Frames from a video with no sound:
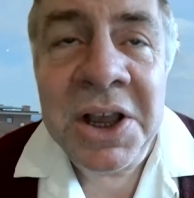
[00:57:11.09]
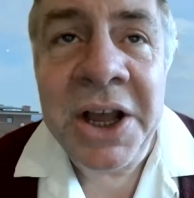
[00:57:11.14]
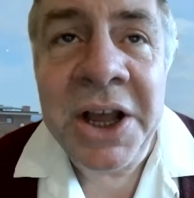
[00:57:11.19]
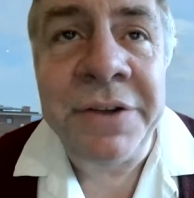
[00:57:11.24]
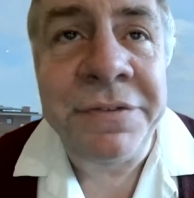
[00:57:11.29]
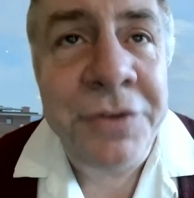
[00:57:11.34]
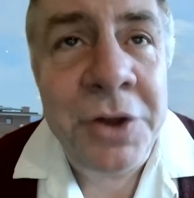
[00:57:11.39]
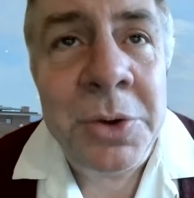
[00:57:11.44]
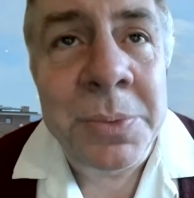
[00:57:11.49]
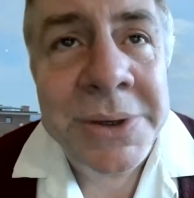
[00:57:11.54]

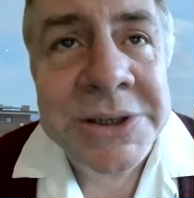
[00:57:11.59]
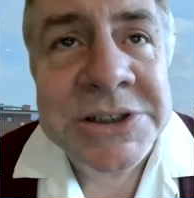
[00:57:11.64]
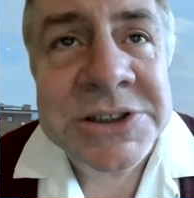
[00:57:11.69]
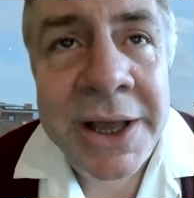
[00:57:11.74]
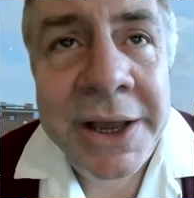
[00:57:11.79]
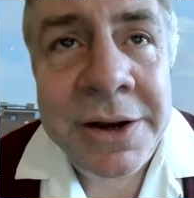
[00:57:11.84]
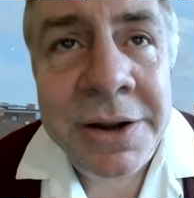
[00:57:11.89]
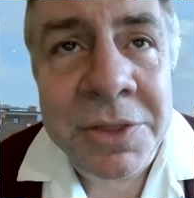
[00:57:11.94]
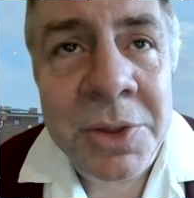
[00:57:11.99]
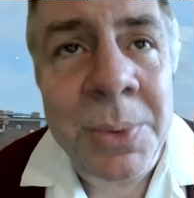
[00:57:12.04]
And a few weeks
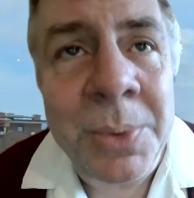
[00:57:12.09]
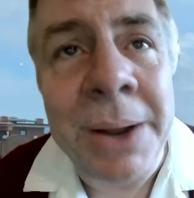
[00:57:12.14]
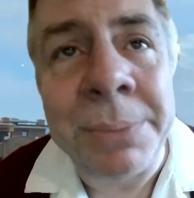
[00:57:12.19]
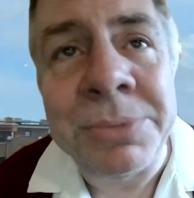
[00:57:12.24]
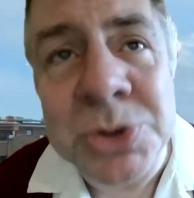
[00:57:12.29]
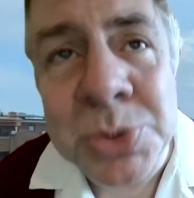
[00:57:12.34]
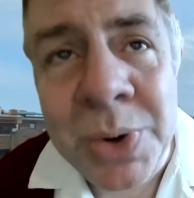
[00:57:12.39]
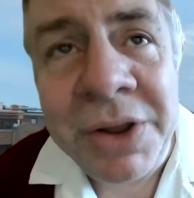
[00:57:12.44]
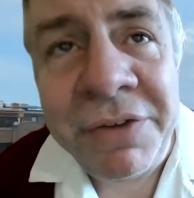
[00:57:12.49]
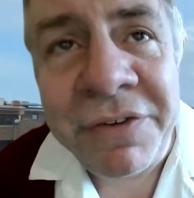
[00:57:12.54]
later, they went up
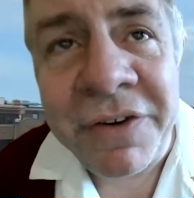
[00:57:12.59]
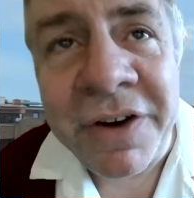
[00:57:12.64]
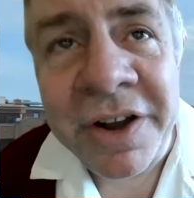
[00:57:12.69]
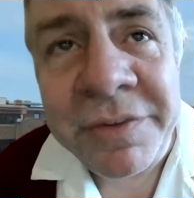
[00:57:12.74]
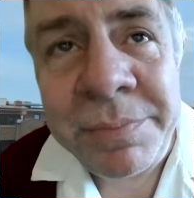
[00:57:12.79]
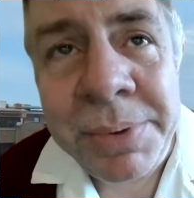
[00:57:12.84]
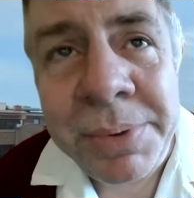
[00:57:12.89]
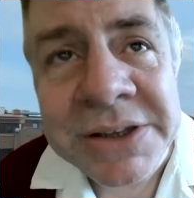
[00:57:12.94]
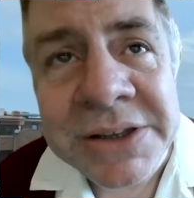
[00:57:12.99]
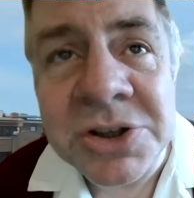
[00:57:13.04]
to
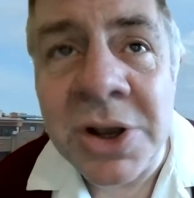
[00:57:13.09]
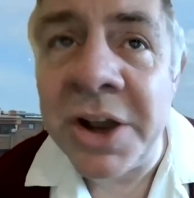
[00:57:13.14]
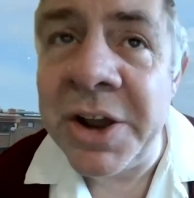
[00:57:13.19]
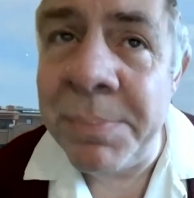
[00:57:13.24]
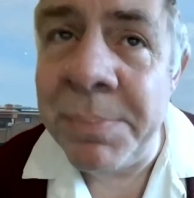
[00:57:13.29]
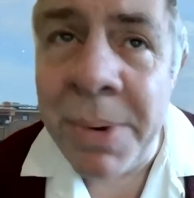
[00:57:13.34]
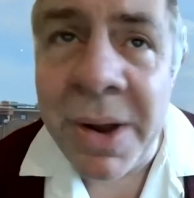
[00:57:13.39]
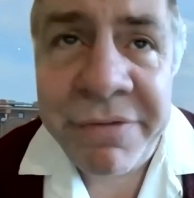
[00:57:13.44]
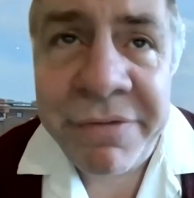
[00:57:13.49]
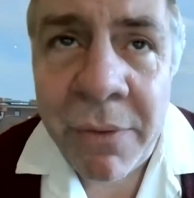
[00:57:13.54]
25p, so I
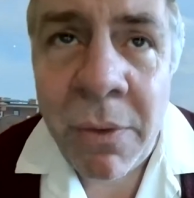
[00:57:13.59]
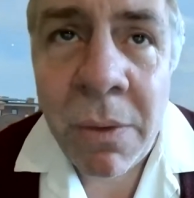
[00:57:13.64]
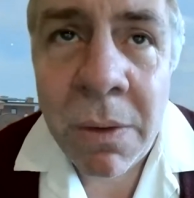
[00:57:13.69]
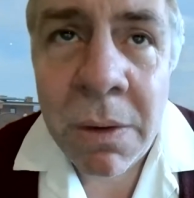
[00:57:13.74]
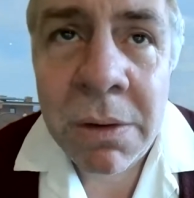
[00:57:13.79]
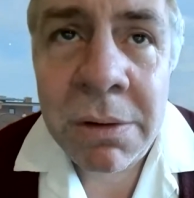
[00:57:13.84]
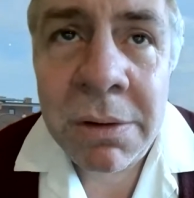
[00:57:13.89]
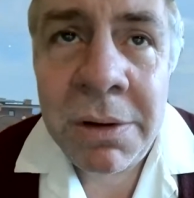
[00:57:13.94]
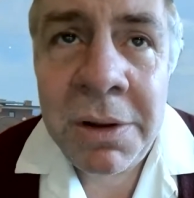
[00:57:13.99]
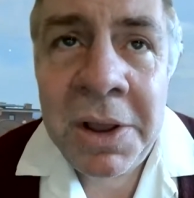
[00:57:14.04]
could buy four.